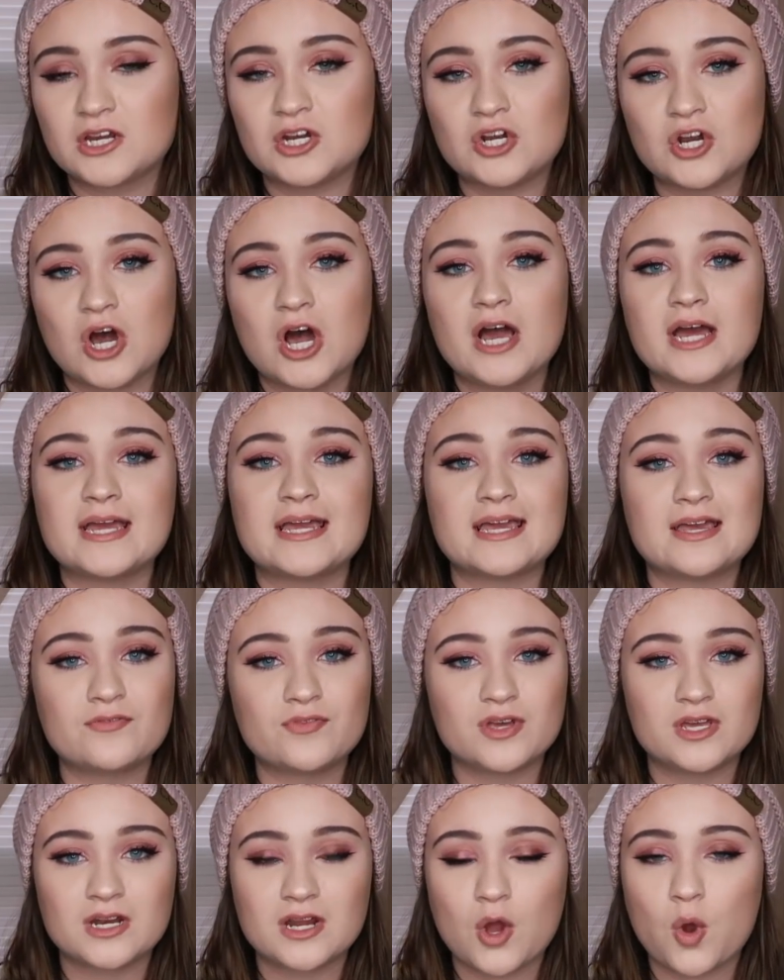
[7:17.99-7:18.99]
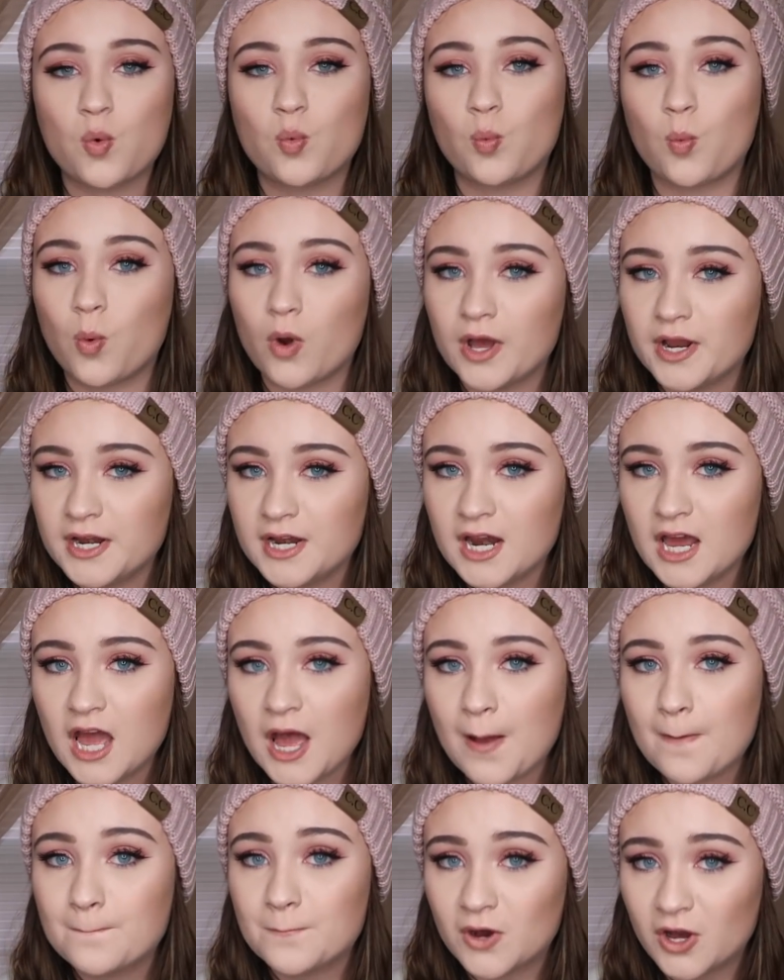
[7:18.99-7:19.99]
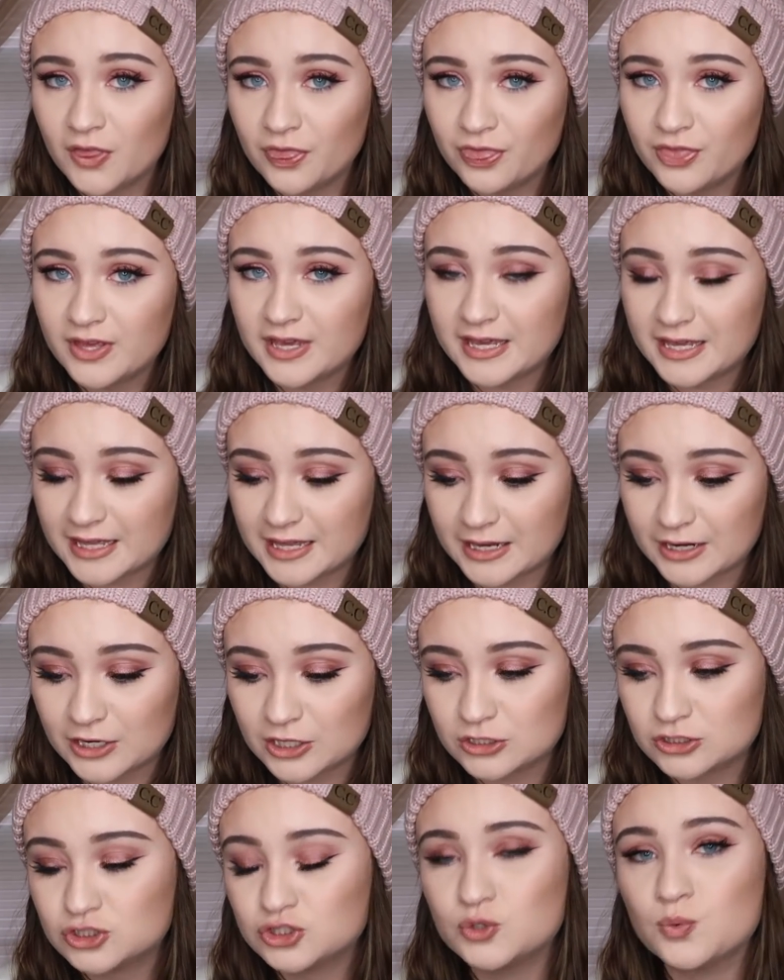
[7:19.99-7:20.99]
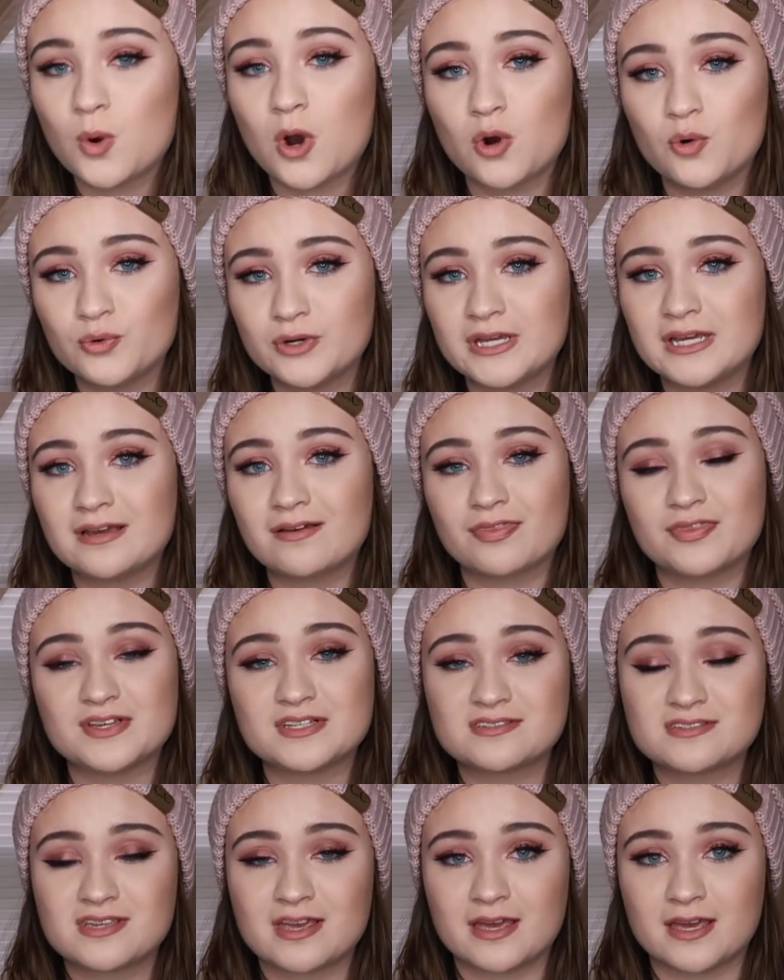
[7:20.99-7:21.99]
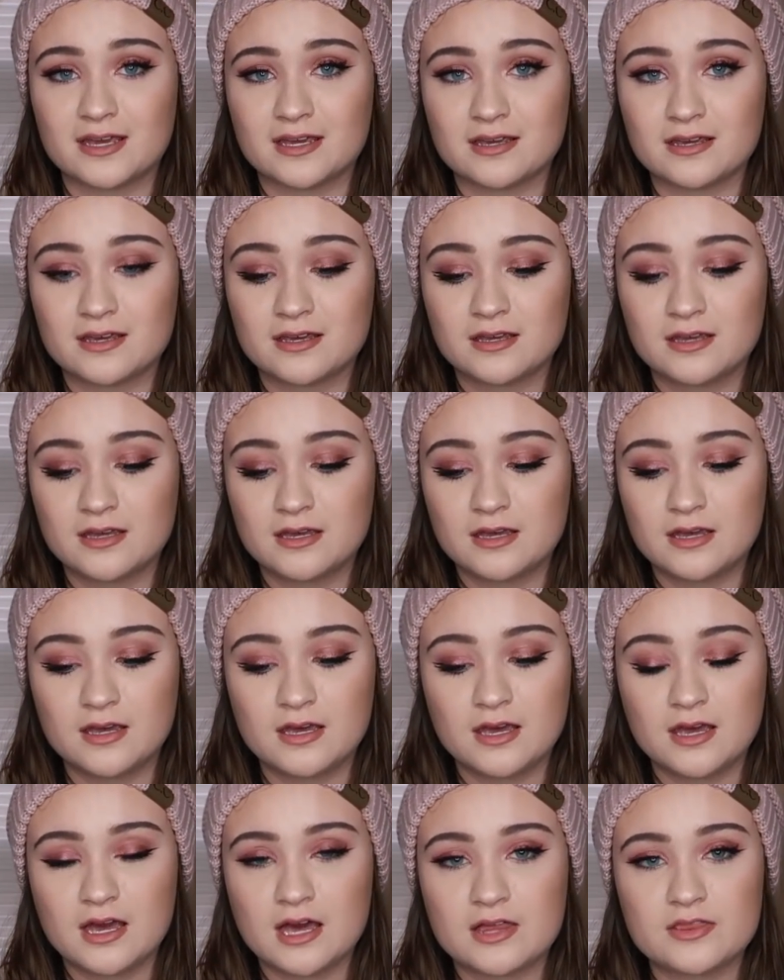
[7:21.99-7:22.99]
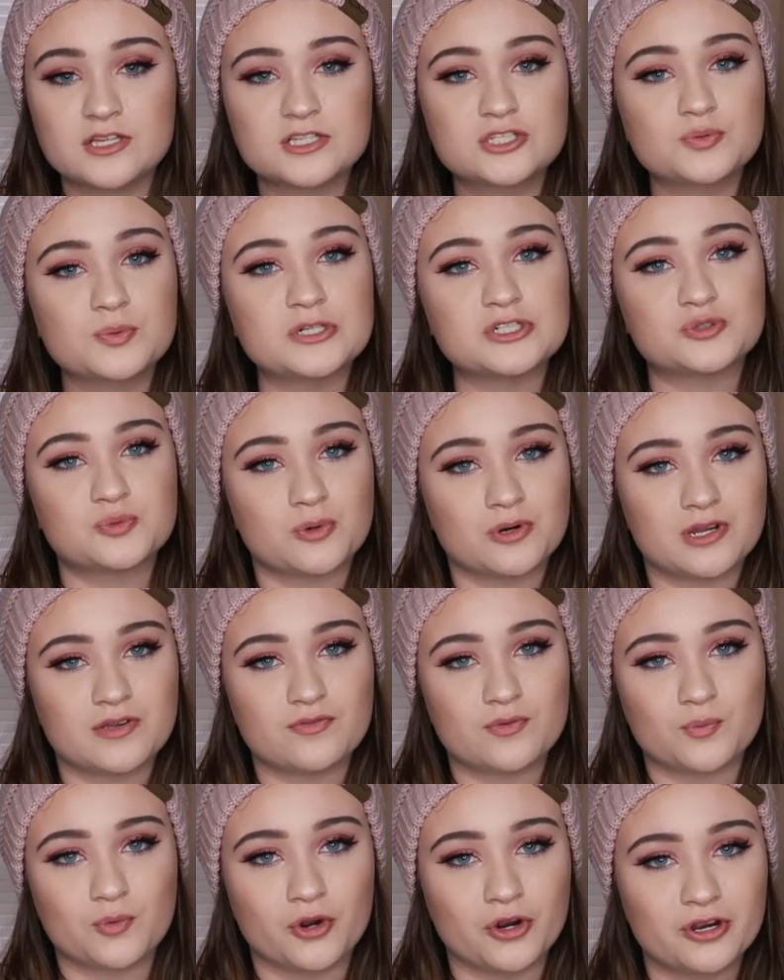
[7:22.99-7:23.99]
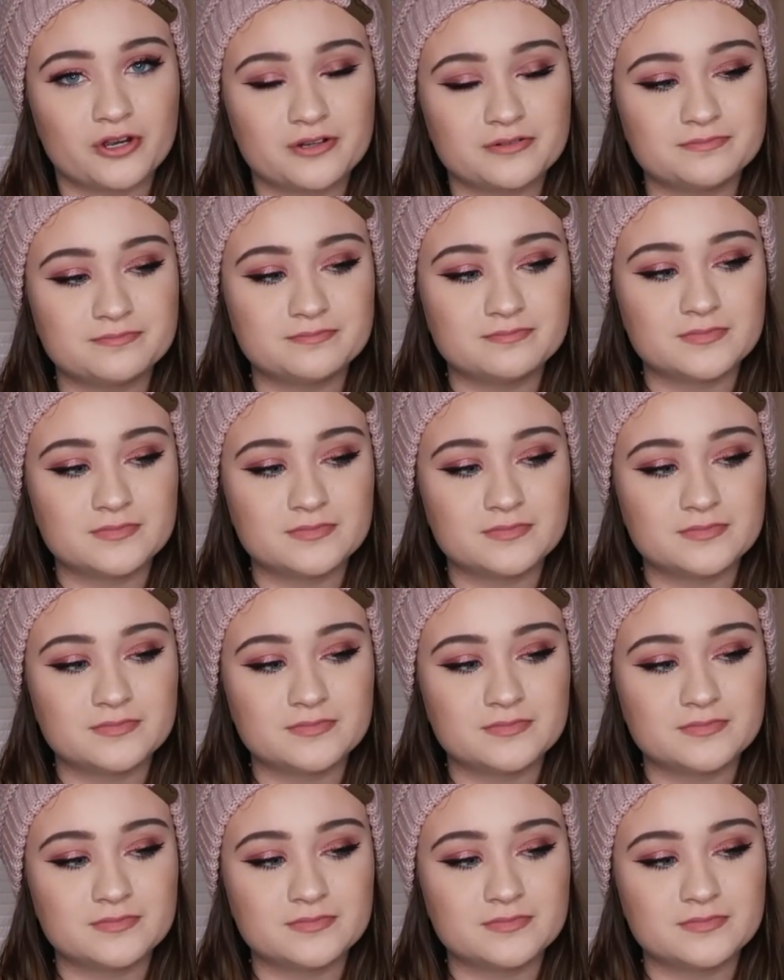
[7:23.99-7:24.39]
Not even 1 month in to owning this tank, the switch won't even work.